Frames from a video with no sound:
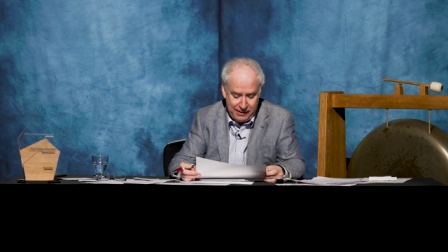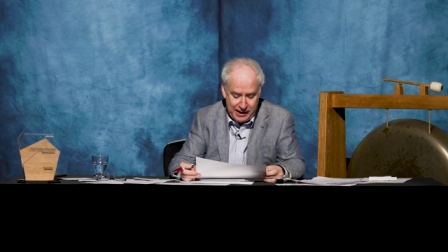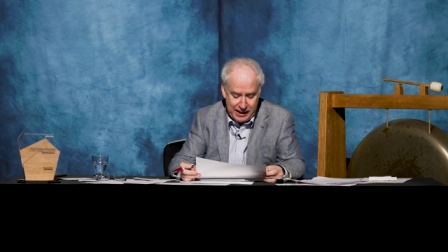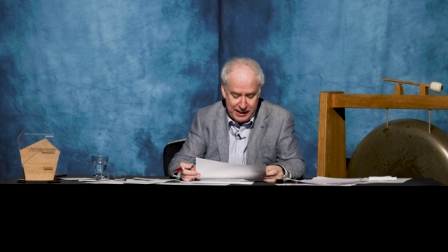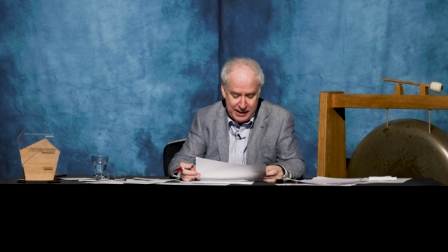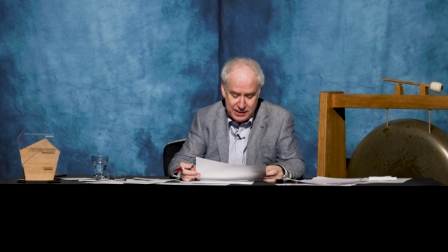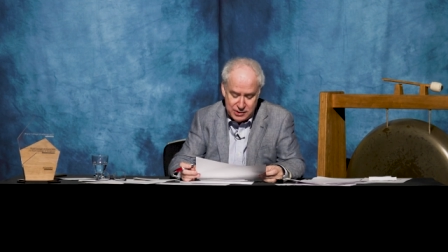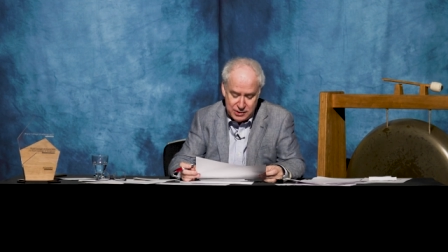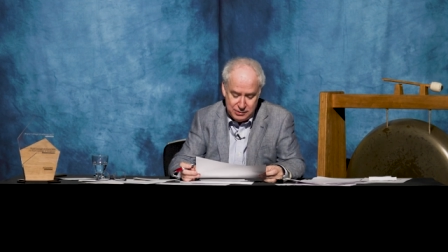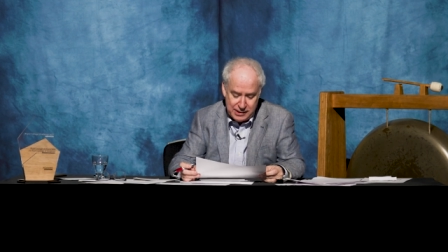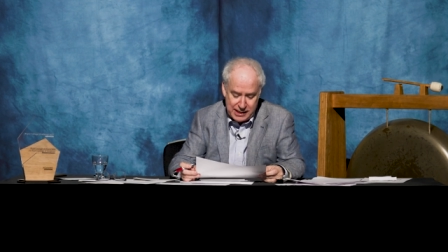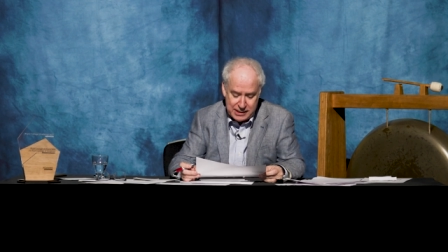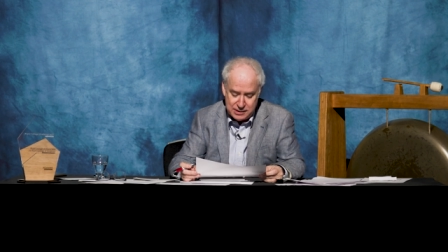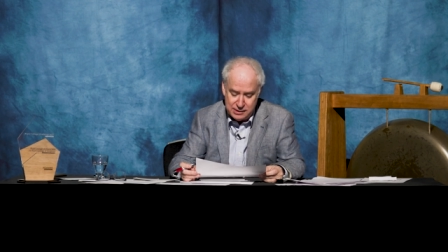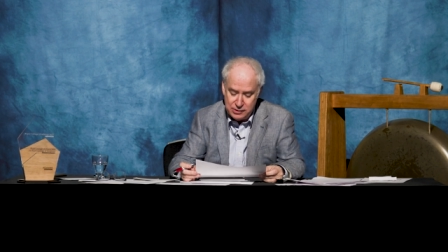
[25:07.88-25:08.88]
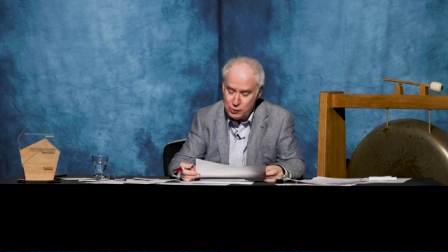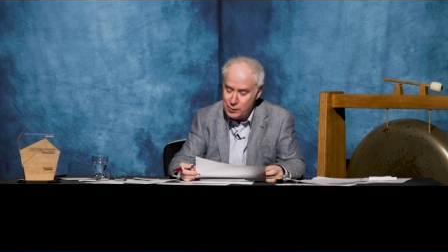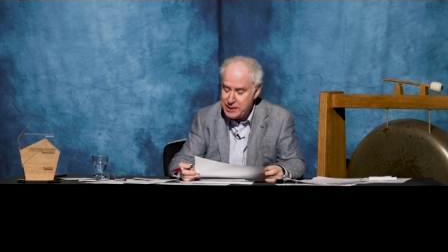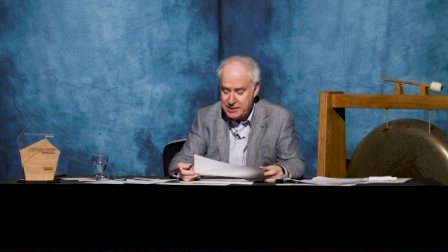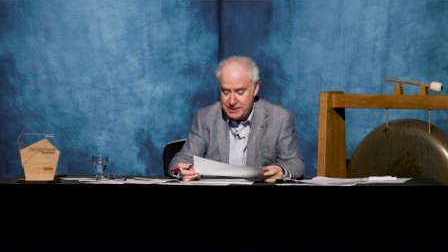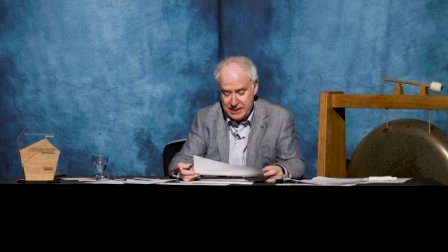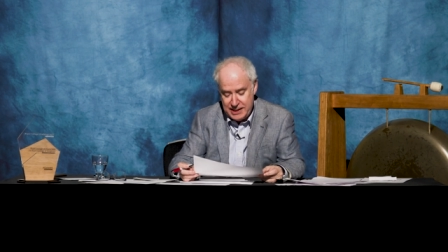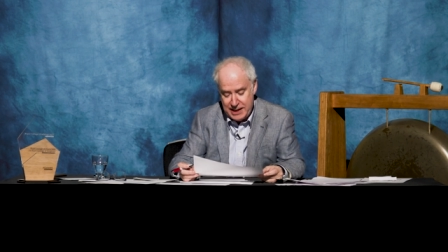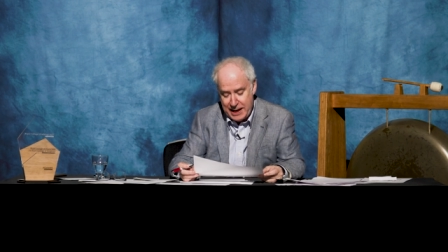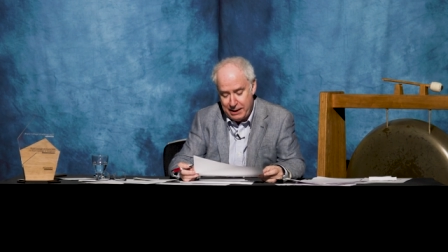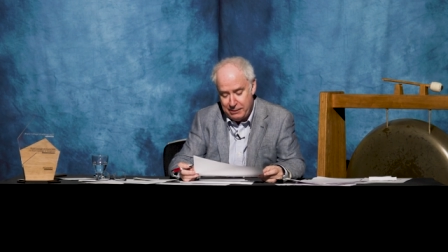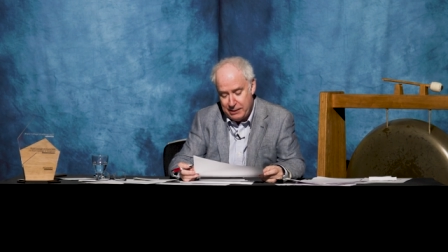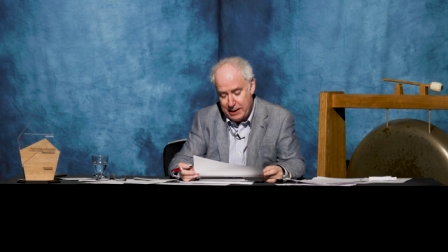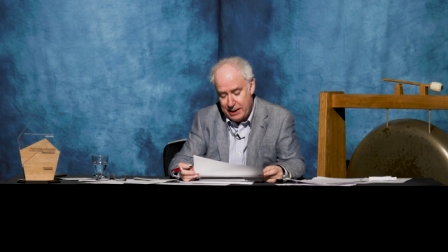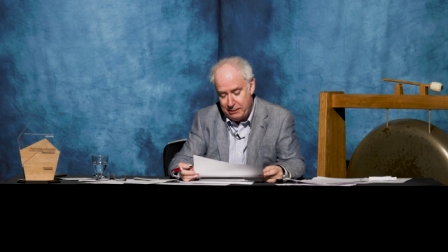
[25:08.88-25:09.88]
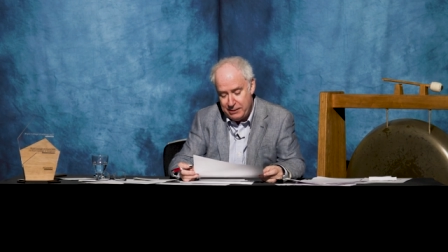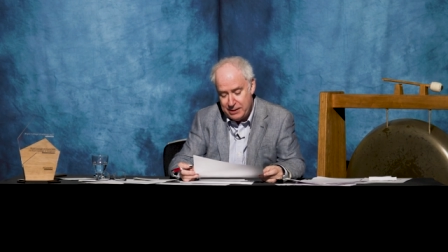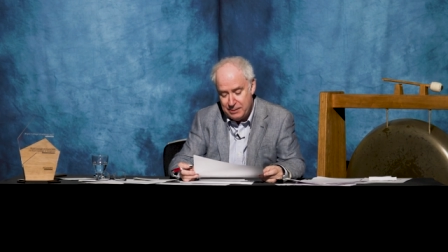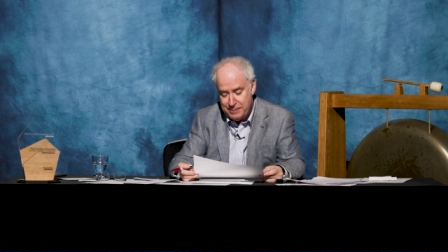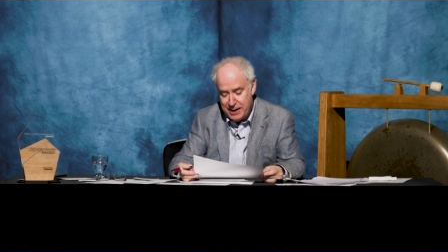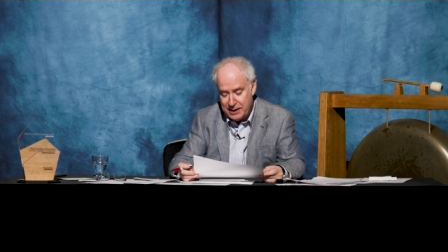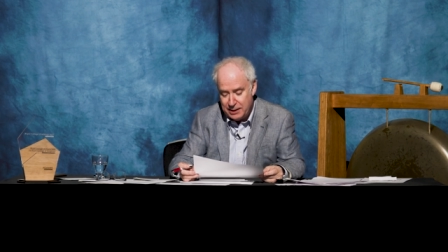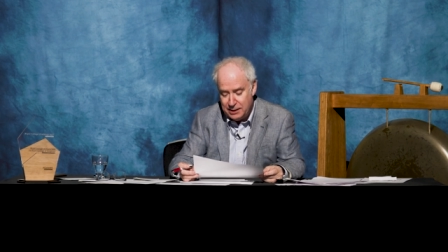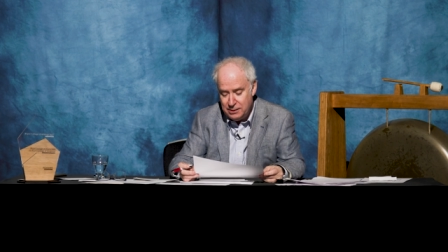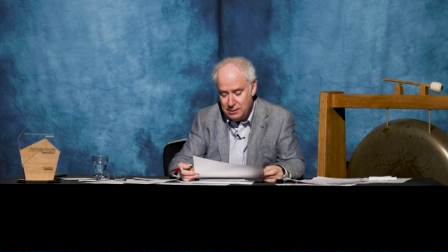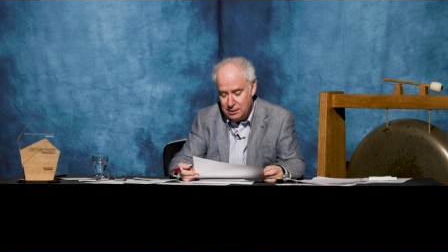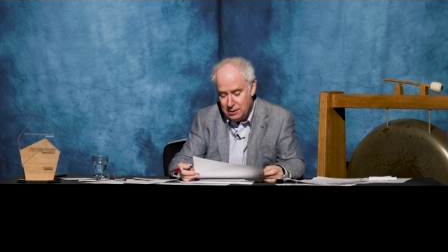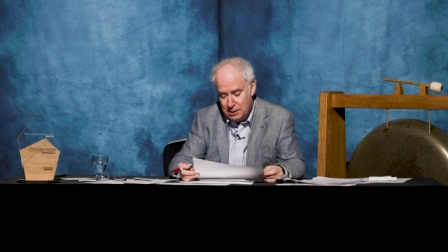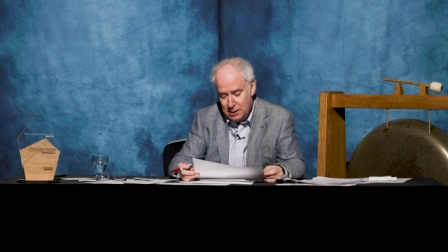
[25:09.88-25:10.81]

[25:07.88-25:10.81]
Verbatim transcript: finally, in 2020, Harry and Meghan